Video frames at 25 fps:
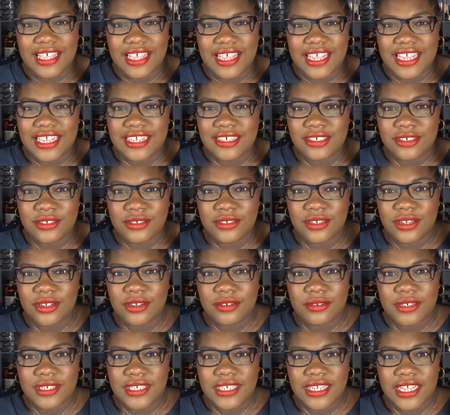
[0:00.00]
I should
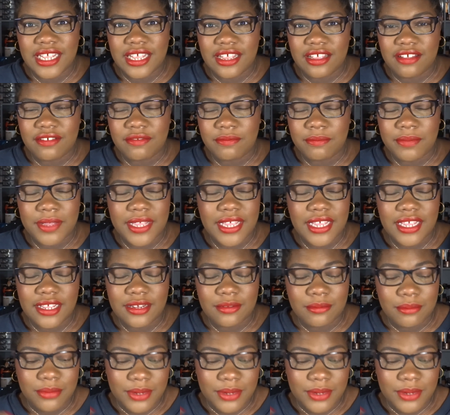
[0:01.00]
already have pan,